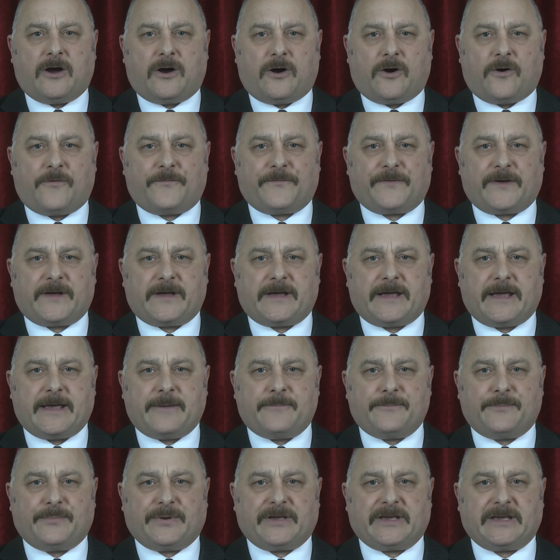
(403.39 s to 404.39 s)
offer
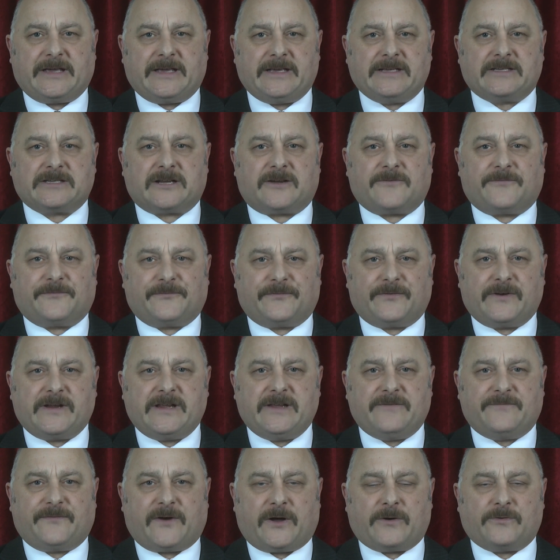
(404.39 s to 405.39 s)
MPs a
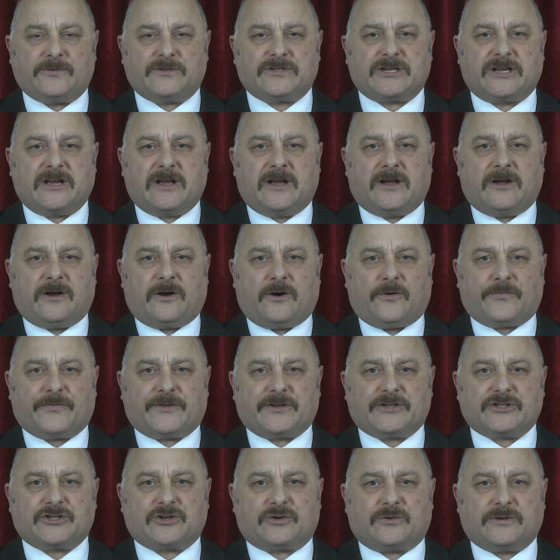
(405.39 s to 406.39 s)
free vote on
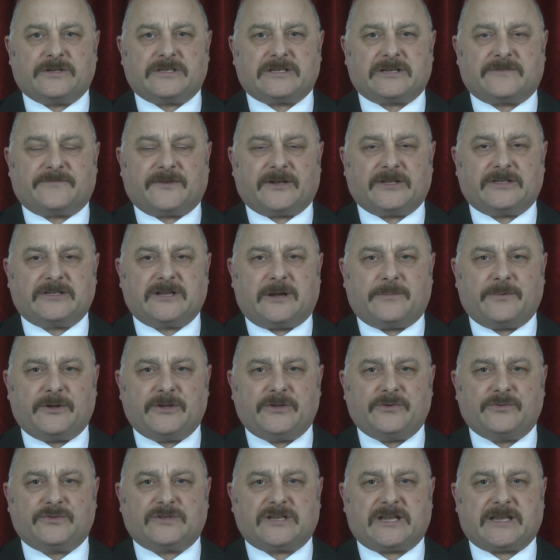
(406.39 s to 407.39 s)
the choice of a
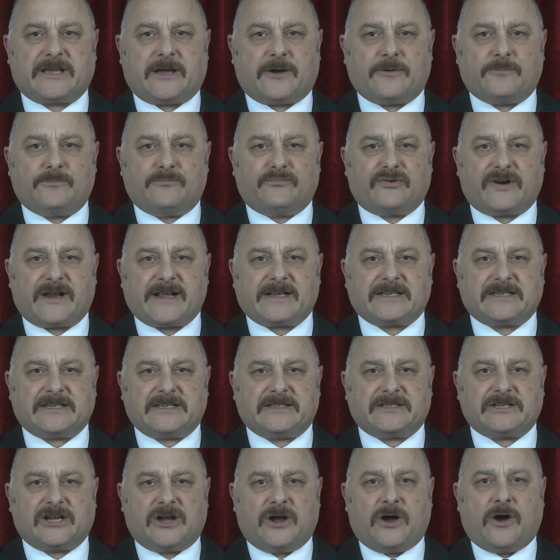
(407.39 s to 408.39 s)
WTO
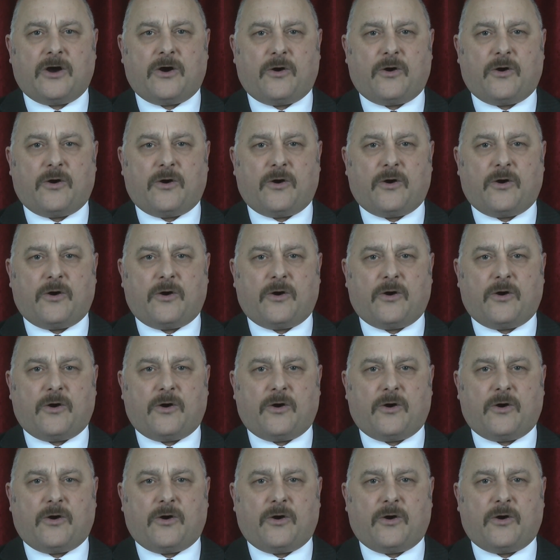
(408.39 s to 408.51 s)
Brexit